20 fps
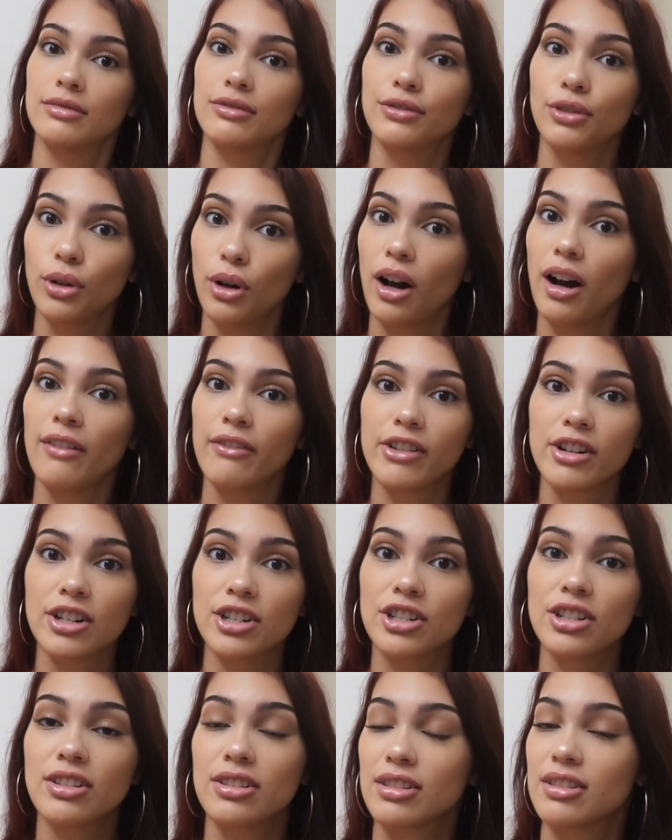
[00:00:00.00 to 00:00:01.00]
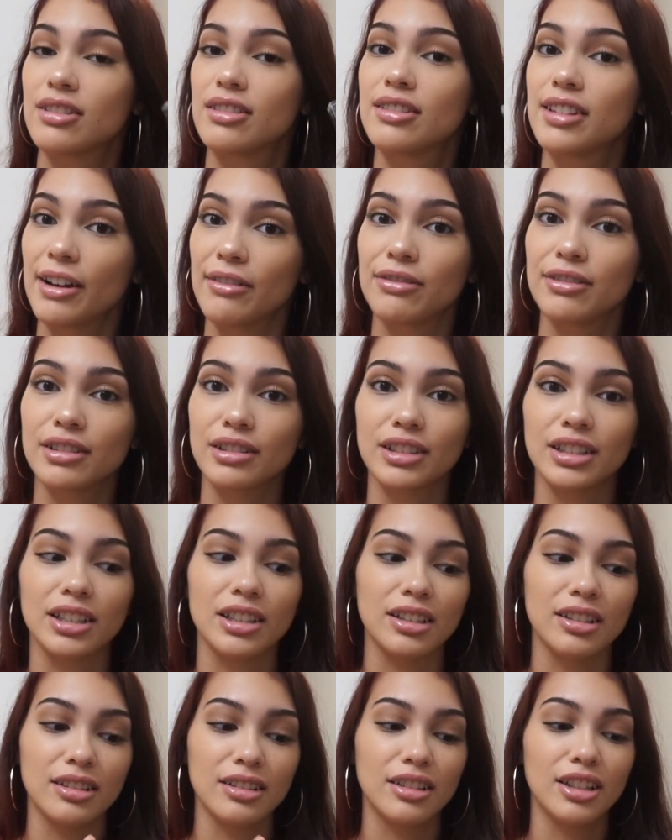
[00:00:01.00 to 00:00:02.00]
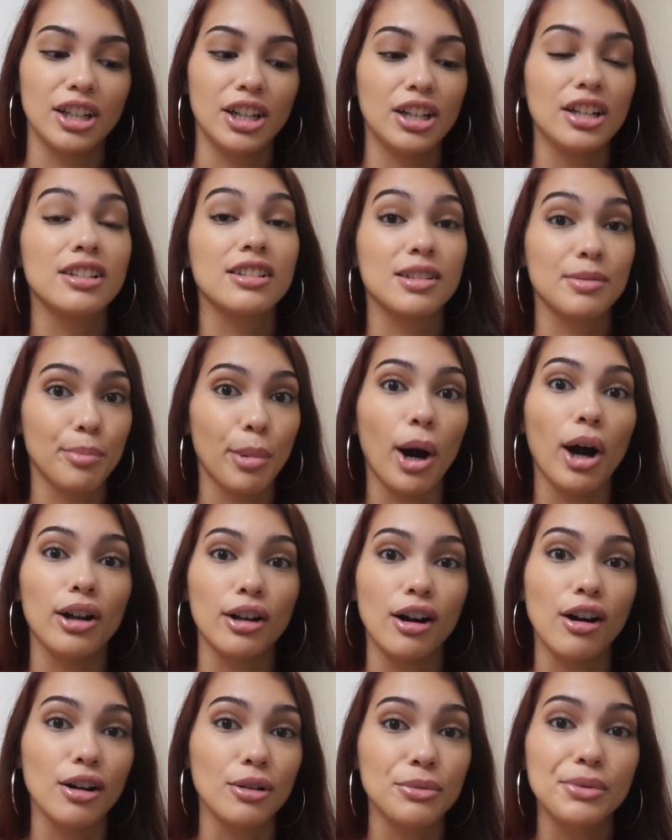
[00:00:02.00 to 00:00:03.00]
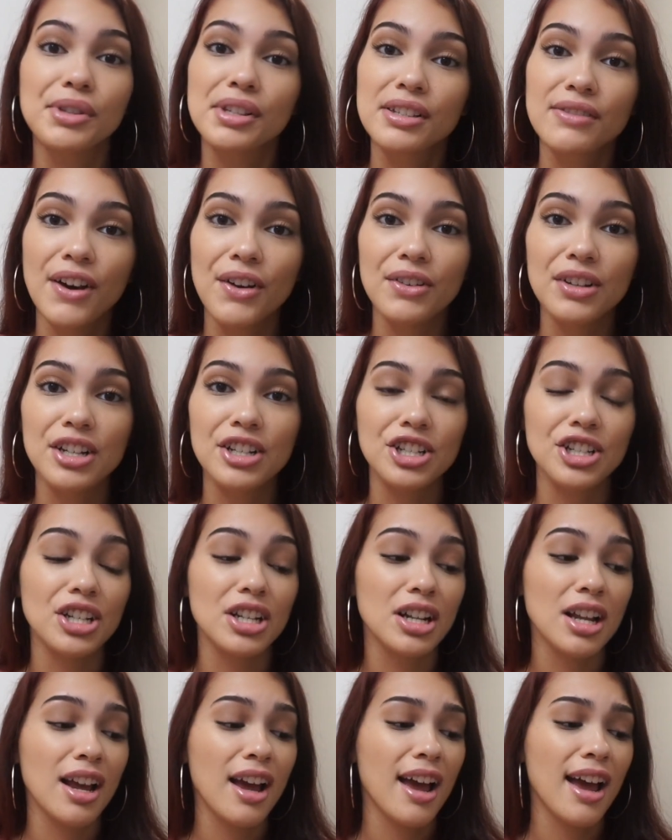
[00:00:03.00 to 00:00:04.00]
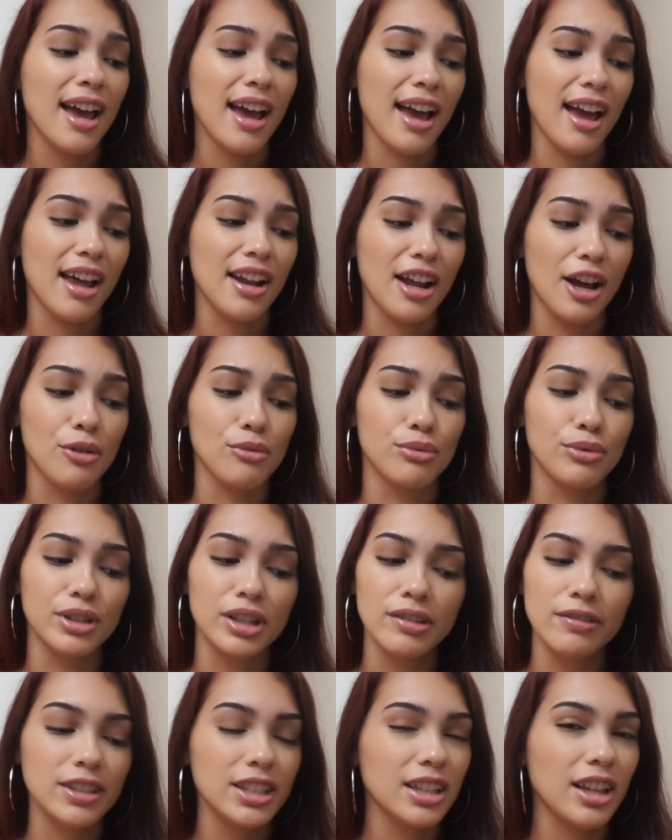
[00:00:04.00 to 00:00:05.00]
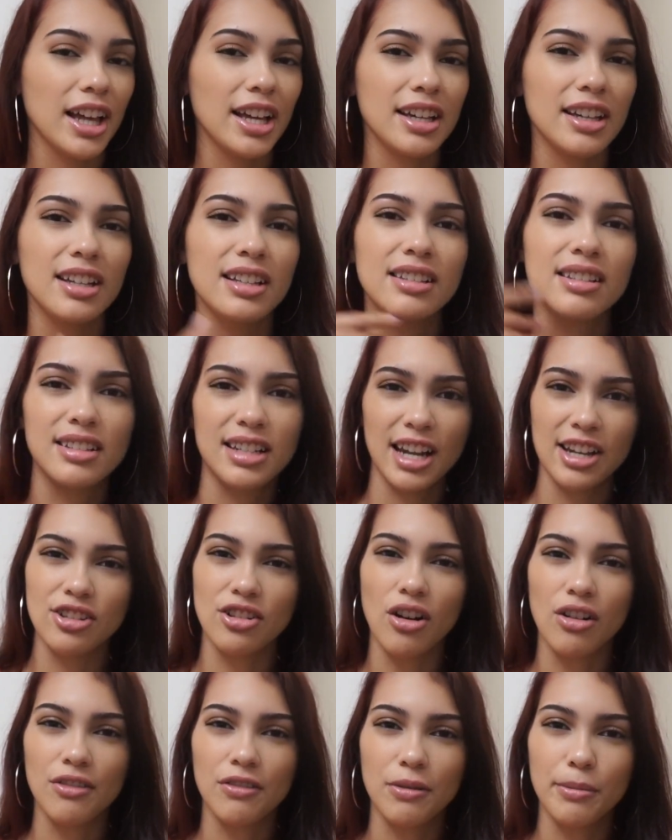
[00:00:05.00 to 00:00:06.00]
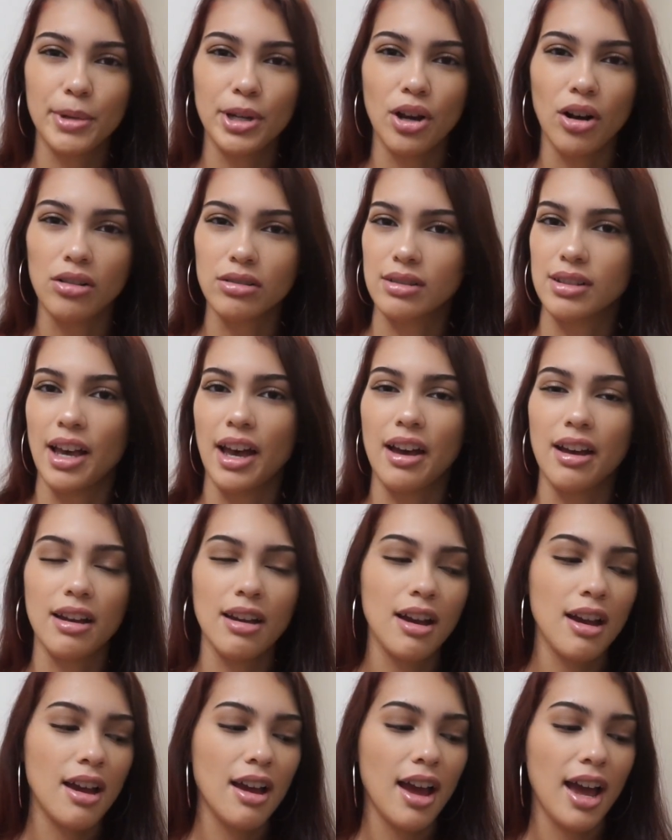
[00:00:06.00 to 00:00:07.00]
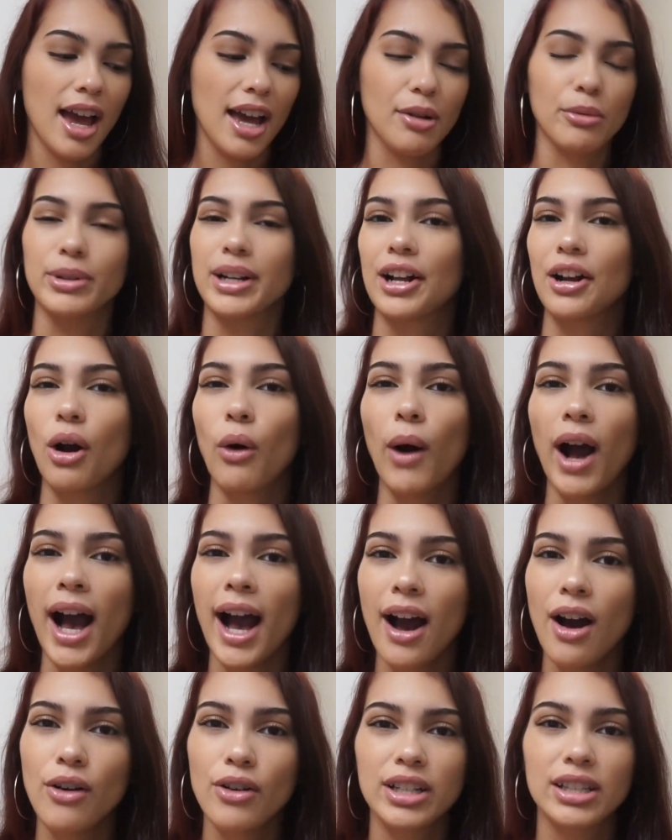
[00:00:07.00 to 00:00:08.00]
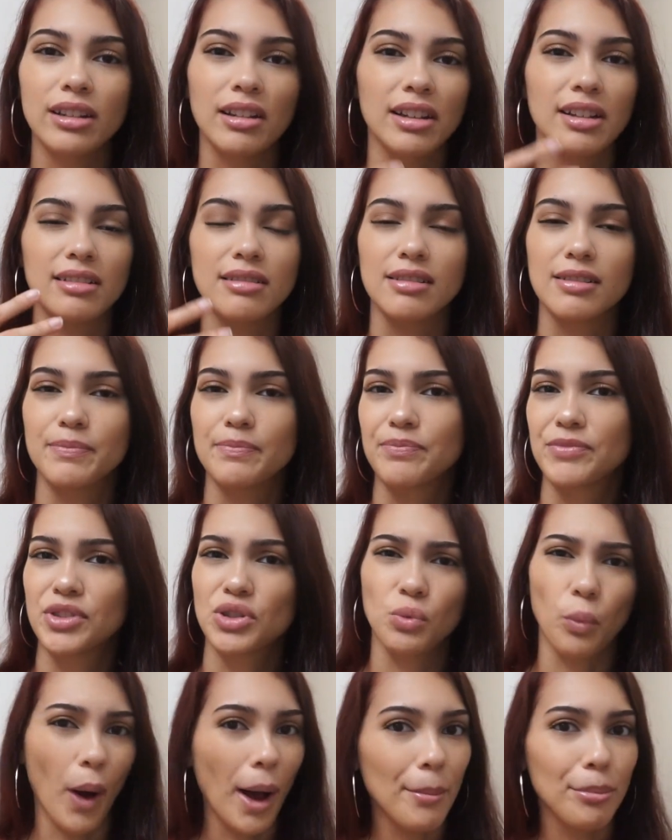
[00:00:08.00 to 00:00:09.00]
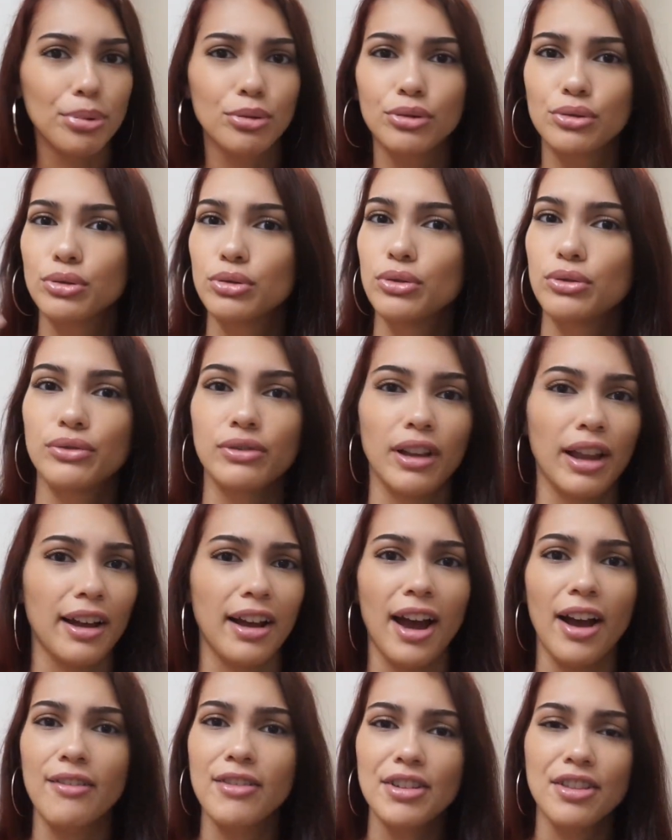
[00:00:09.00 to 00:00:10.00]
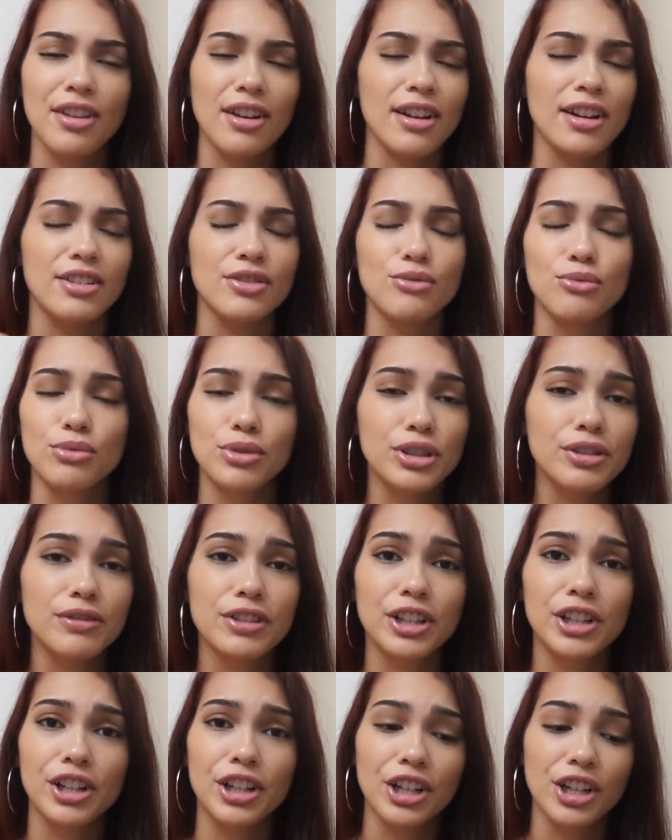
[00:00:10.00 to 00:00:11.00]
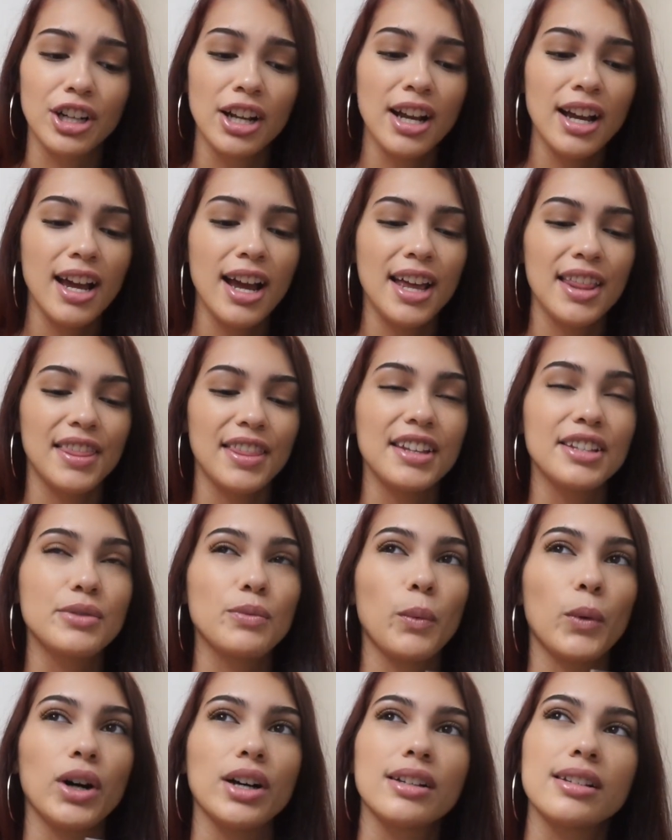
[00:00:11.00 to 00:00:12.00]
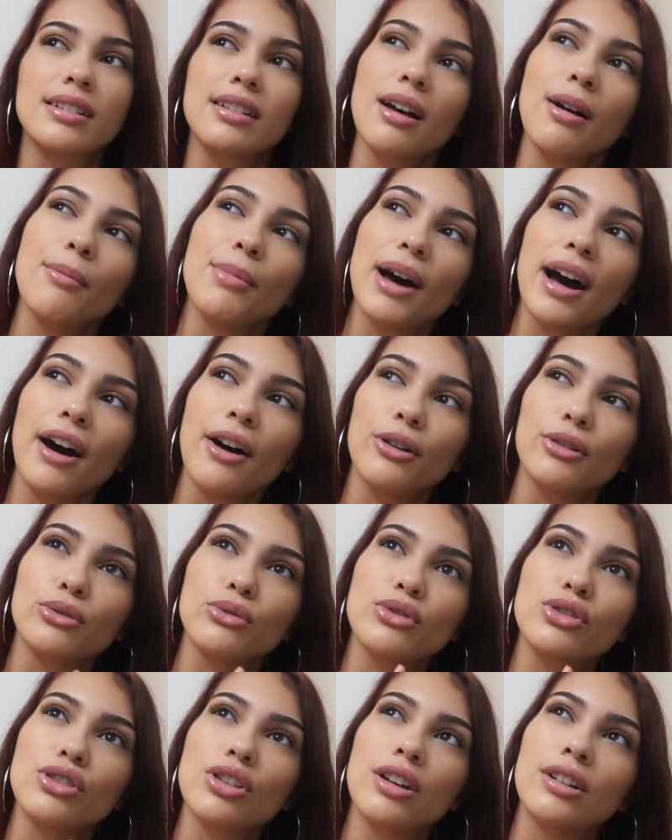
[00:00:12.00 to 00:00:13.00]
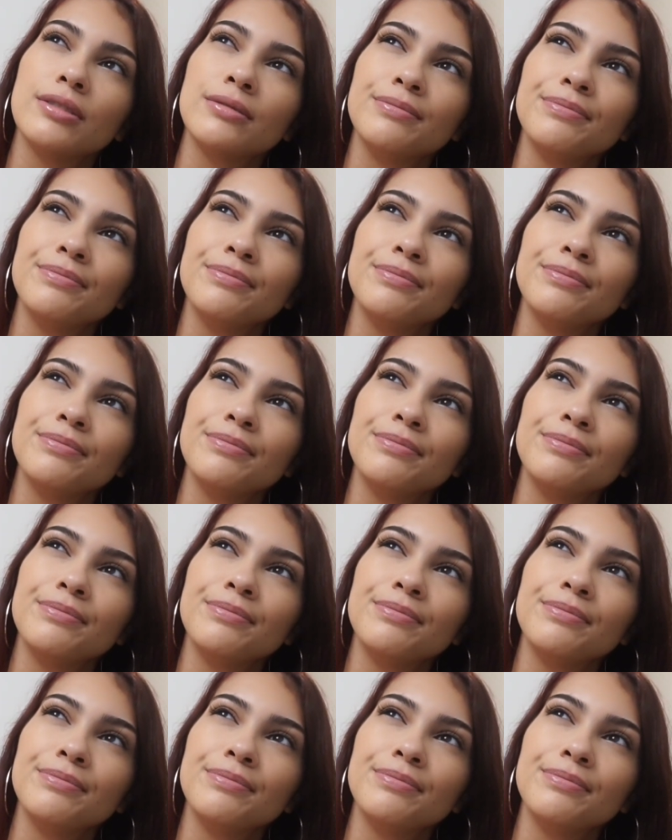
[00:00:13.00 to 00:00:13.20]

full coverage is definitely spot on with this foundation, and I really, really like it. It stays on for me all day, and when I go out, and like it's sweat proof, like everything, it's really, really good. This was about